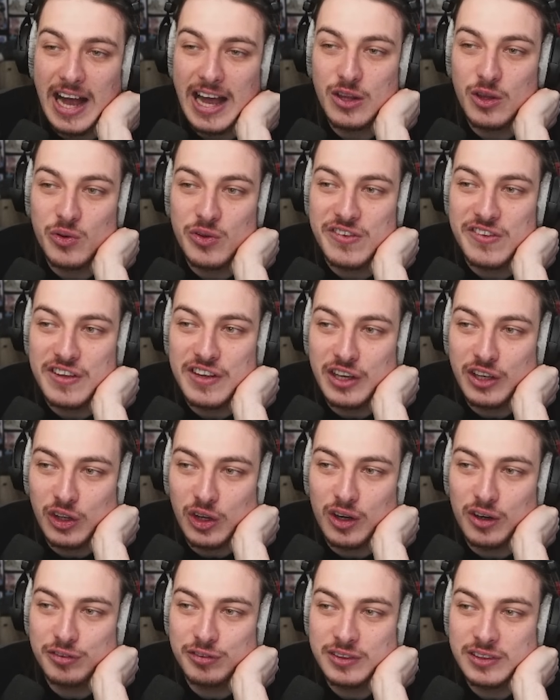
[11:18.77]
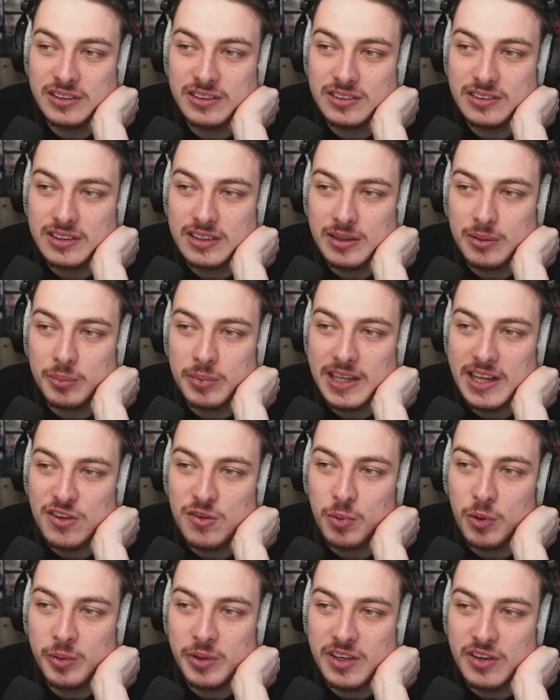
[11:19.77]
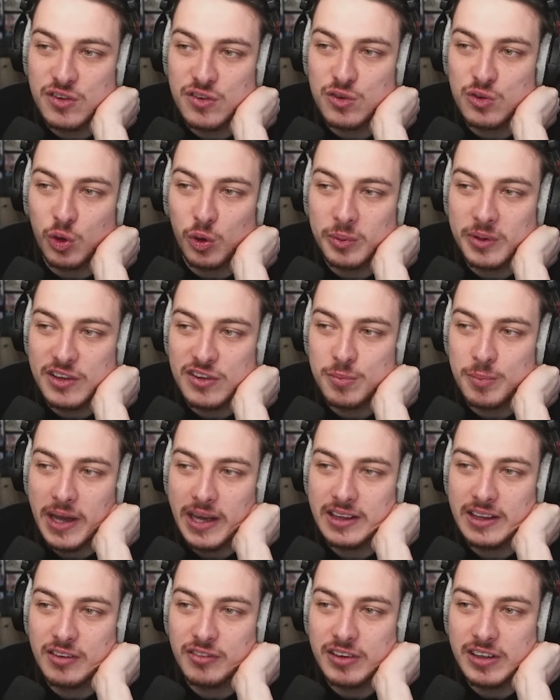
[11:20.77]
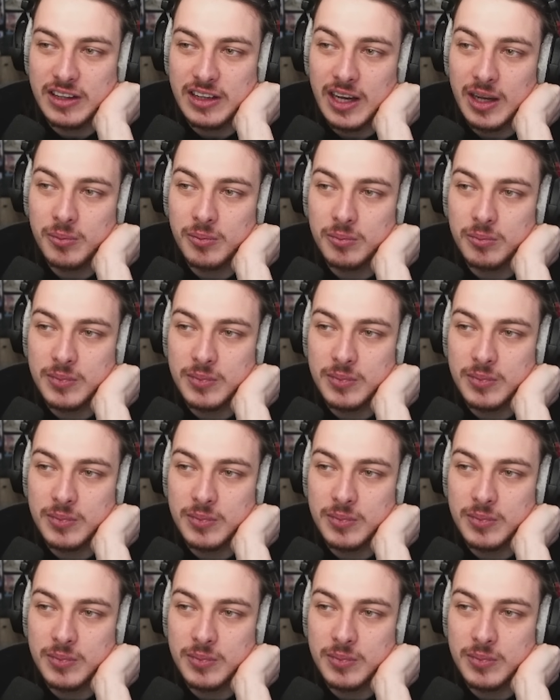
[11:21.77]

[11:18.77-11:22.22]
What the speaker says: I don't see it often, but that's probably because Storm gets banned every time.